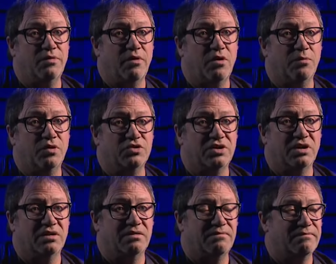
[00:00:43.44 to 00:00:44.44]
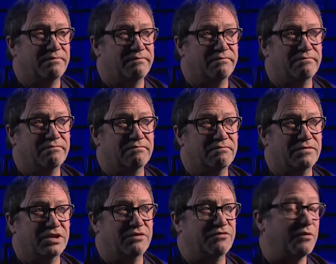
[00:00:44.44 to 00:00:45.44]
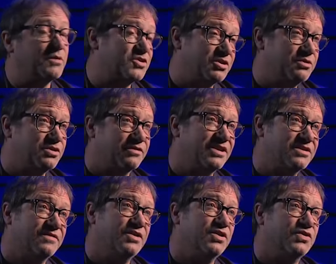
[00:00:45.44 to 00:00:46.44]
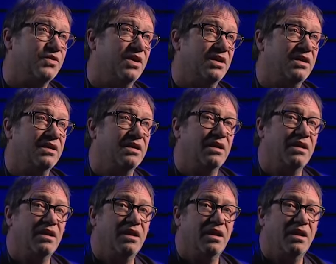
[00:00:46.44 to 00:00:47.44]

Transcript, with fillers: wrote a book together. Did from a series of interviews, really. Yeah.